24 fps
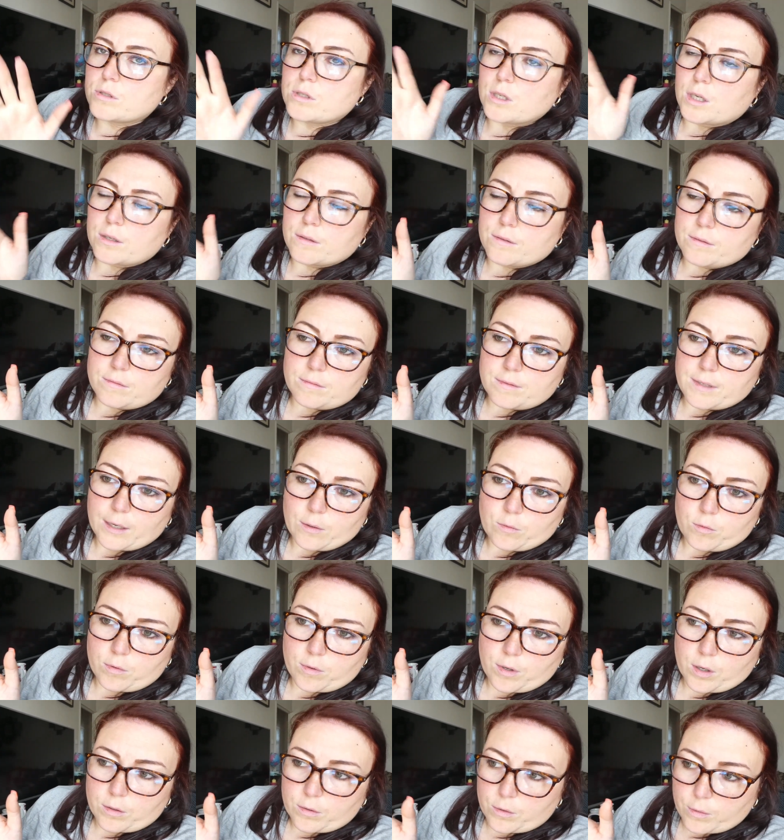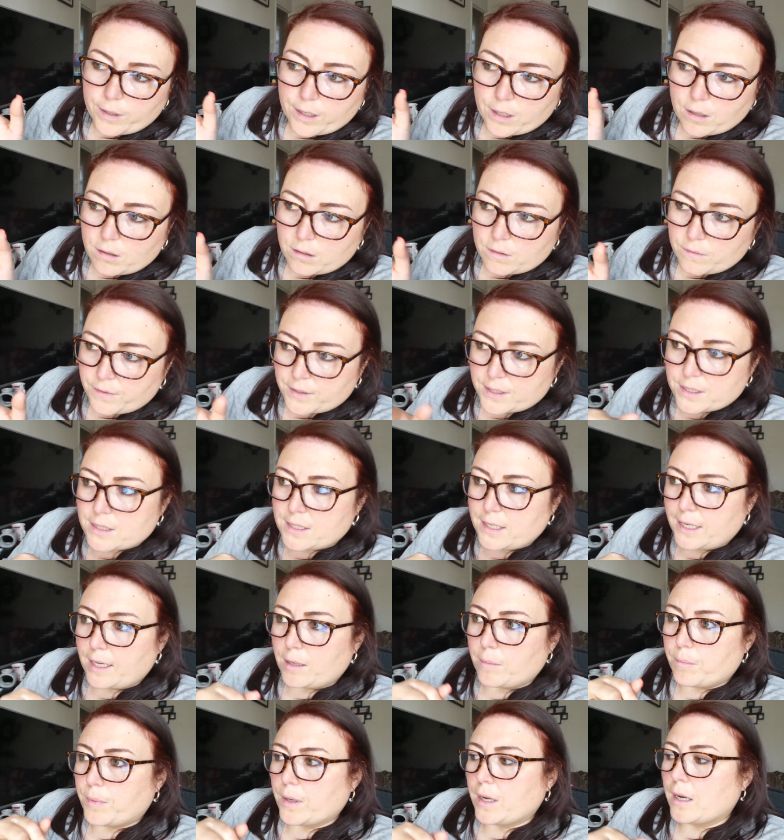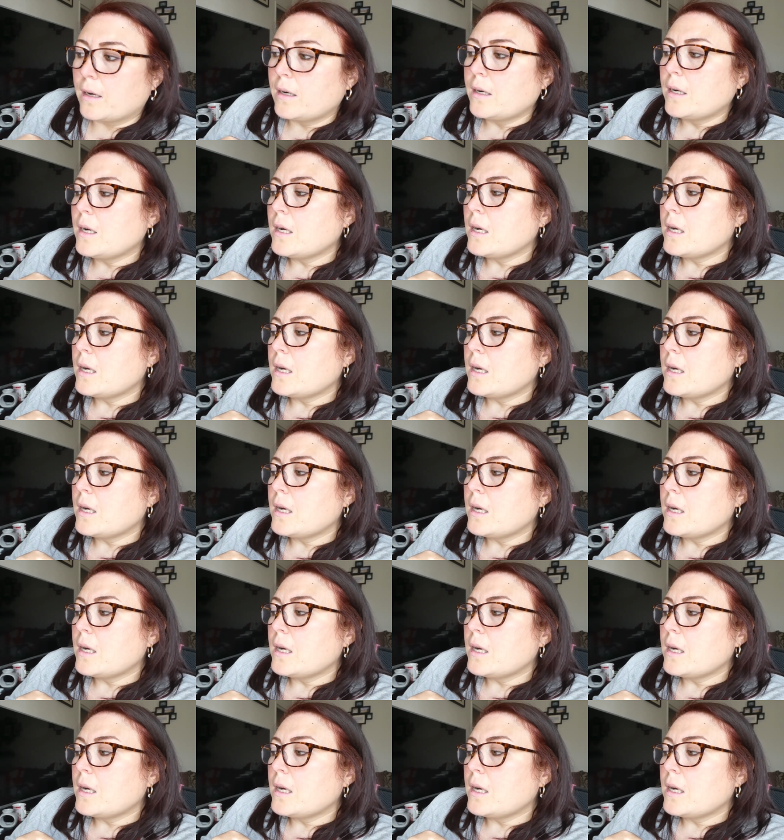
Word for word: so they will go quicker, obviously, but